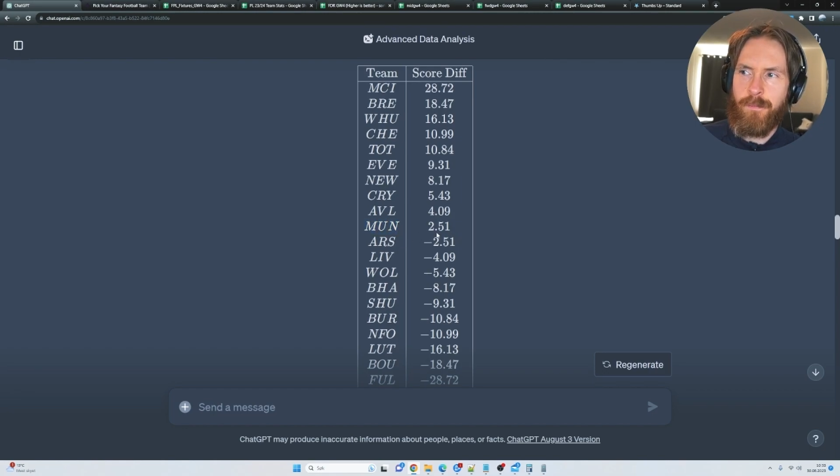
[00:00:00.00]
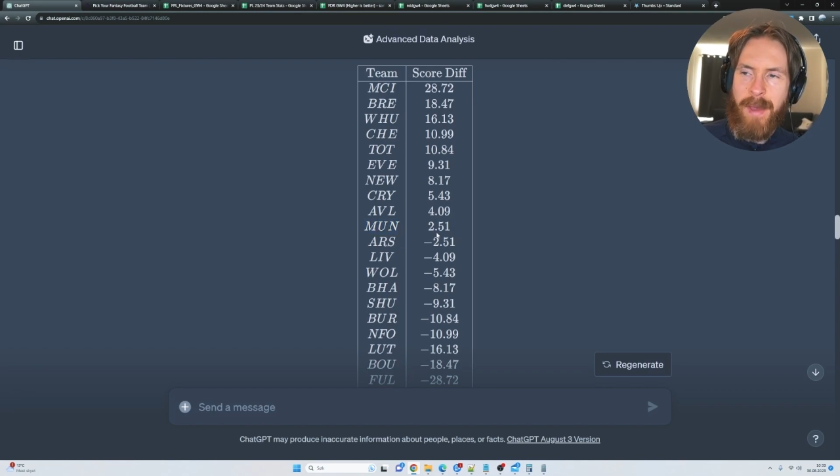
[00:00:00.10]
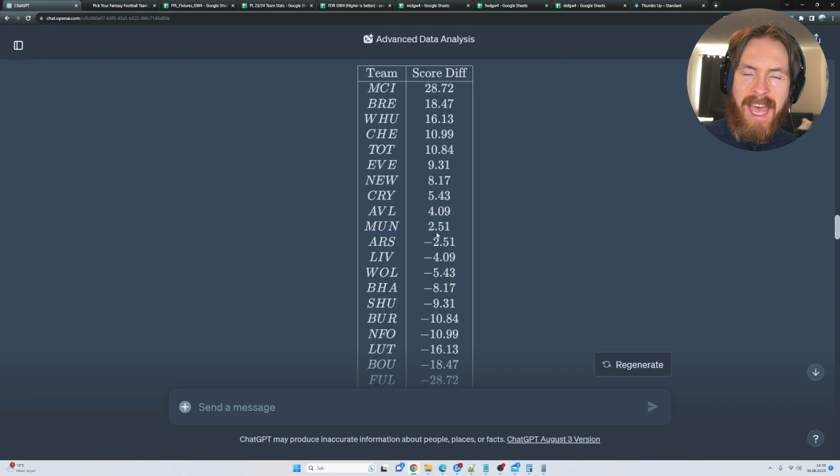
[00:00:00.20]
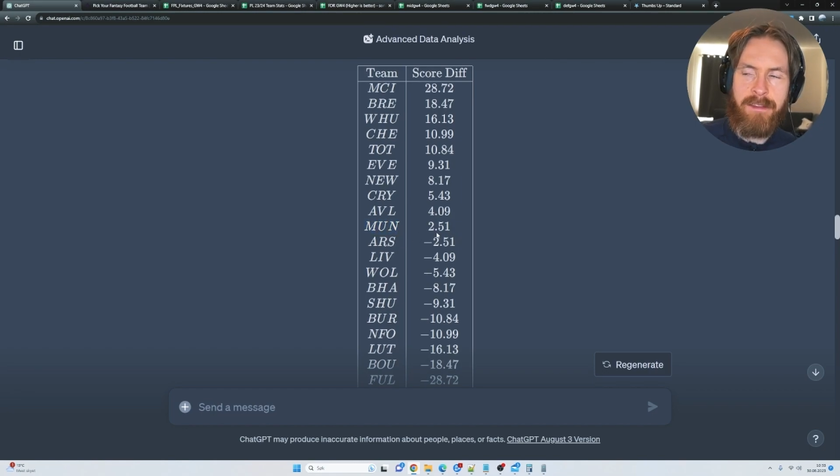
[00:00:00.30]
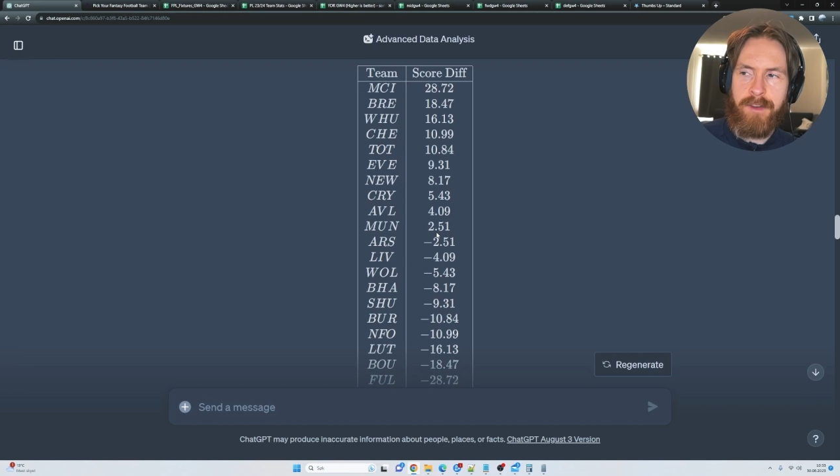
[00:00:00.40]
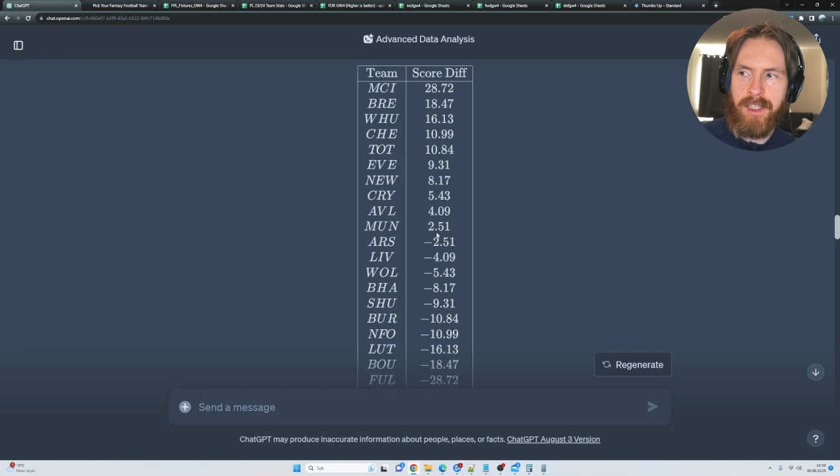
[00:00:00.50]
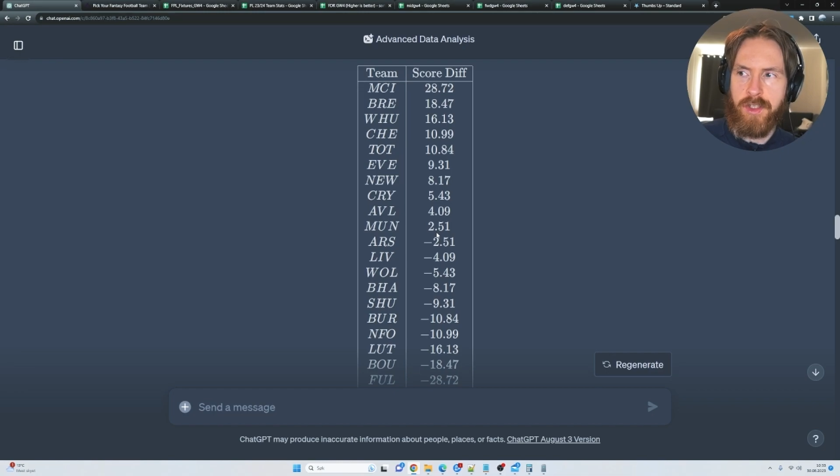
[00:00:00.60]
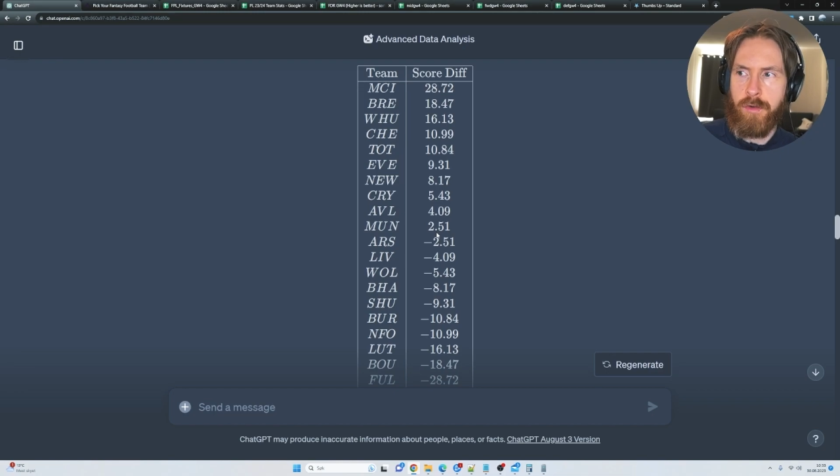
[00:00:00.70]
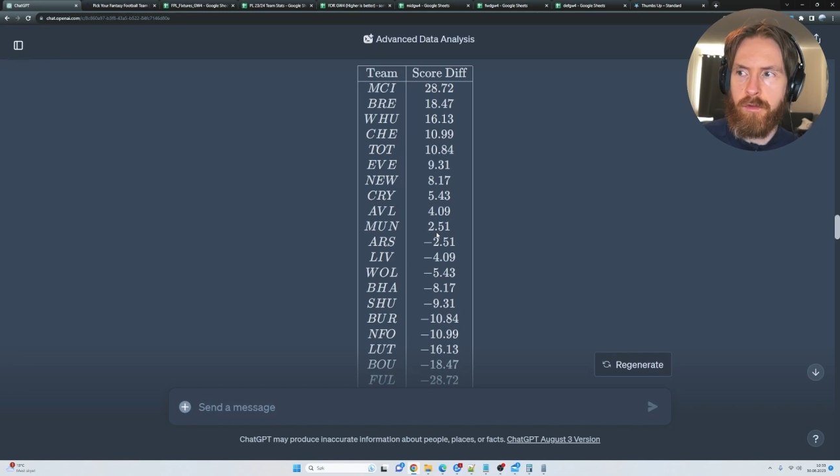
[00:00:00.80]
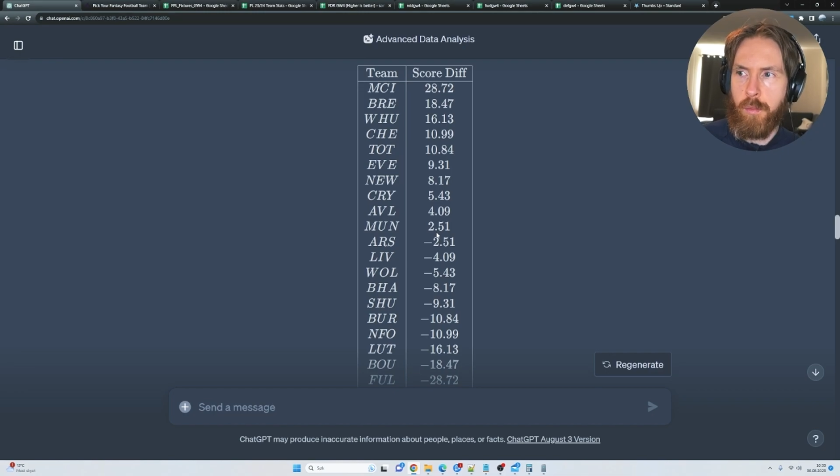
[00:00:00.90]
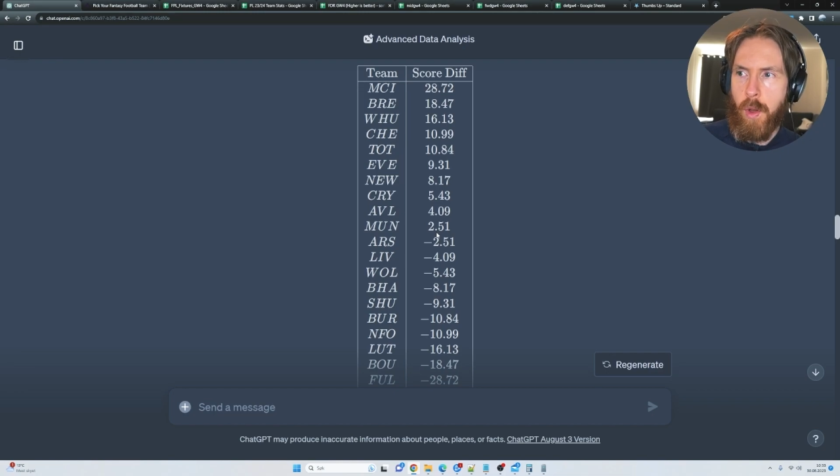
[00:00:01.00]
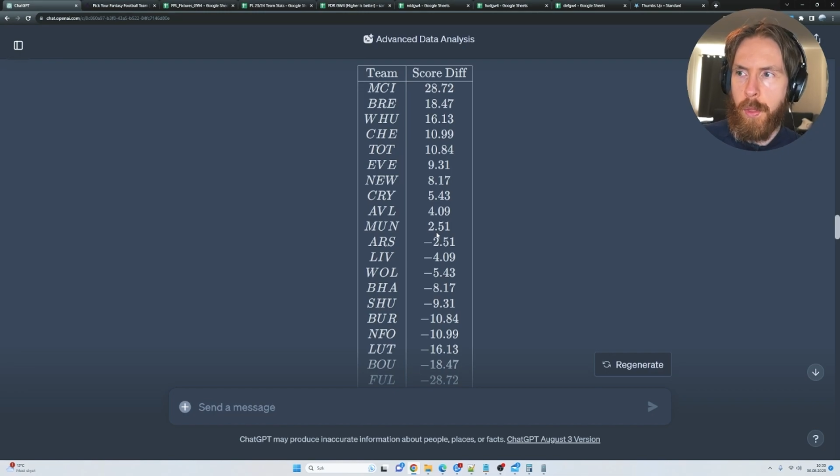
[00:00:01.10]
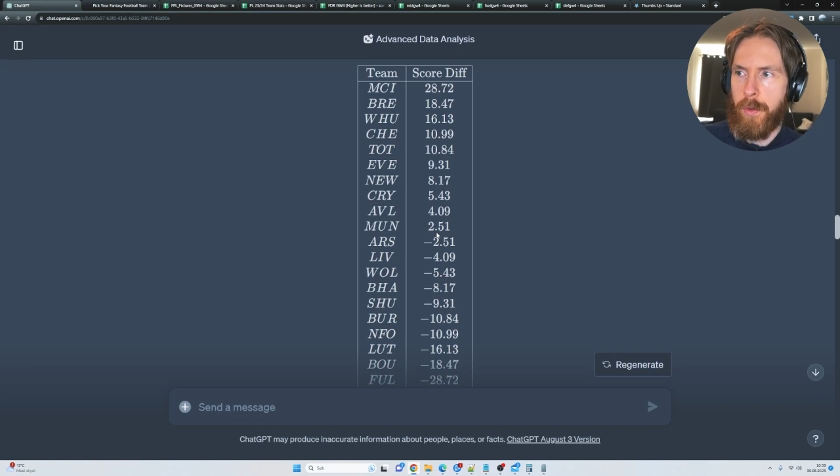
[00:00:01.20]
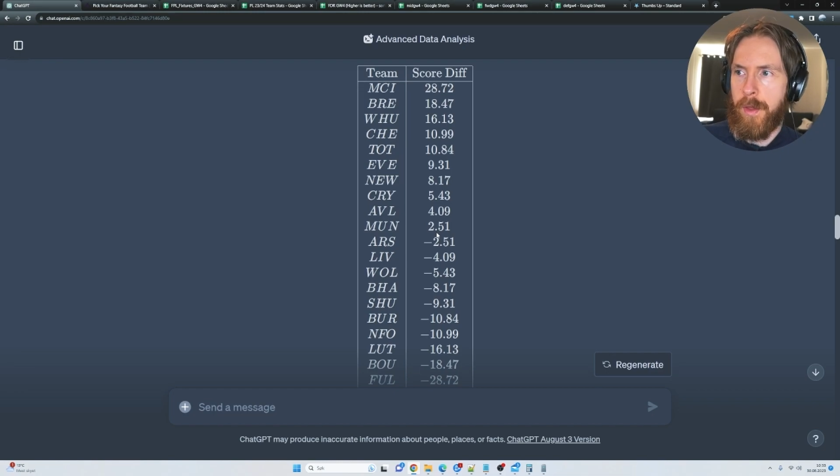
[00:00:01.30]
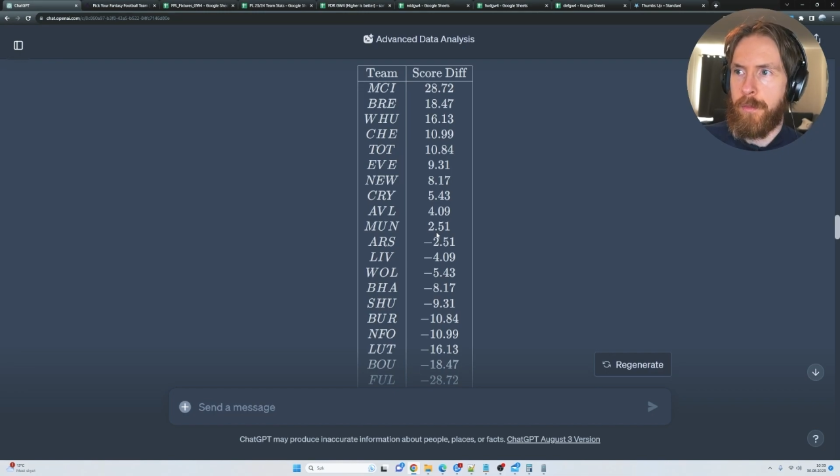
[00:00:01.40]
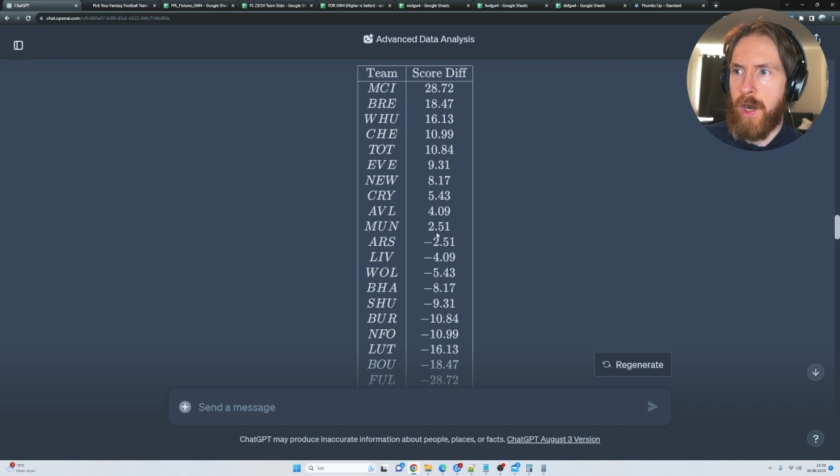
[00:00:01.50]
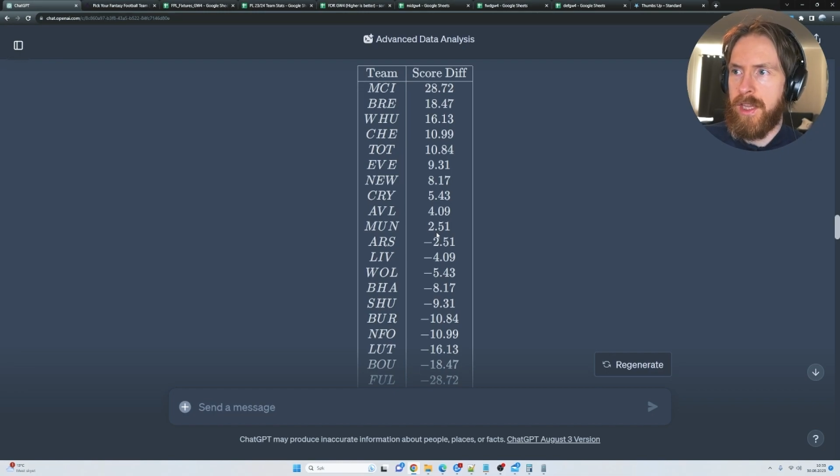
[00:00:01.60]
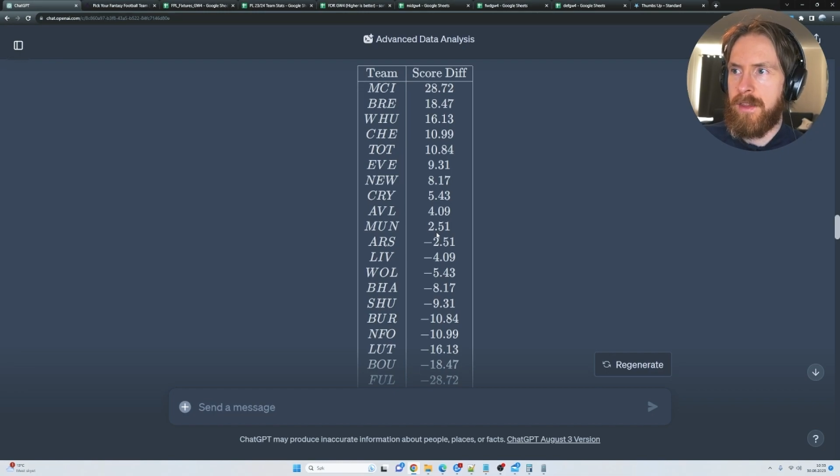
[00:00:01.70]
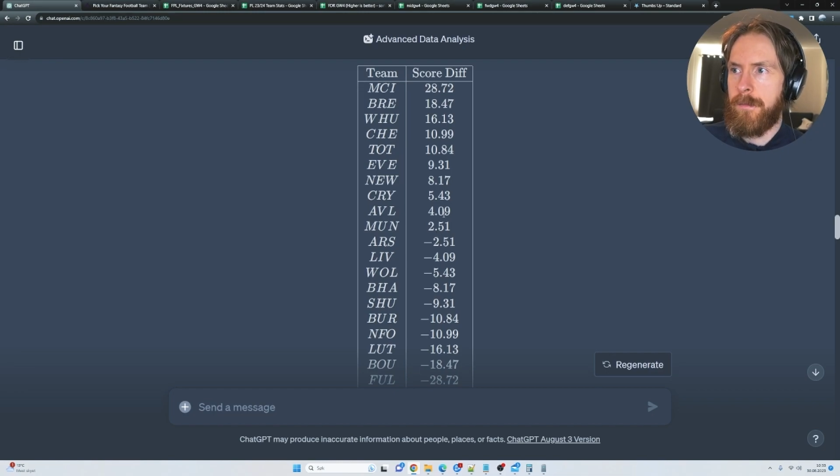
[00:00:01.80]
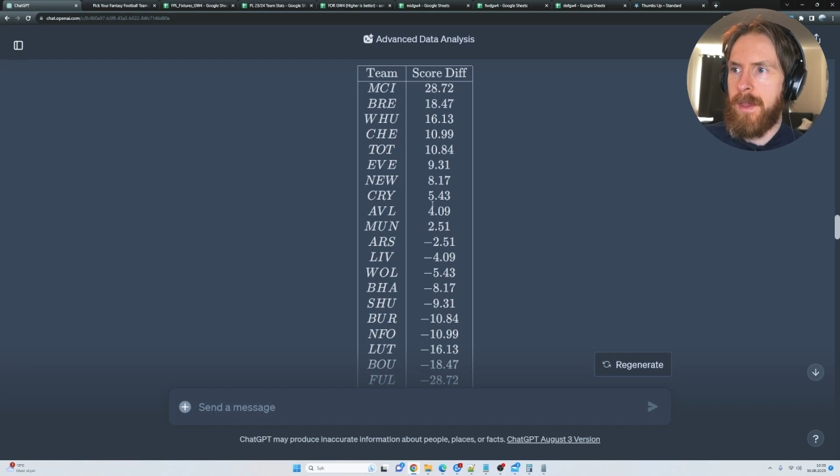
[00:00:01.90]
bad fixture for both of them,
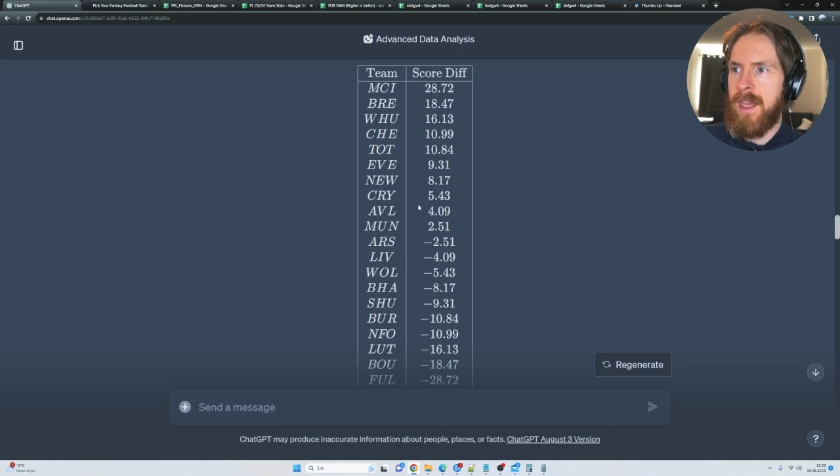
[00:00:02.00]
right?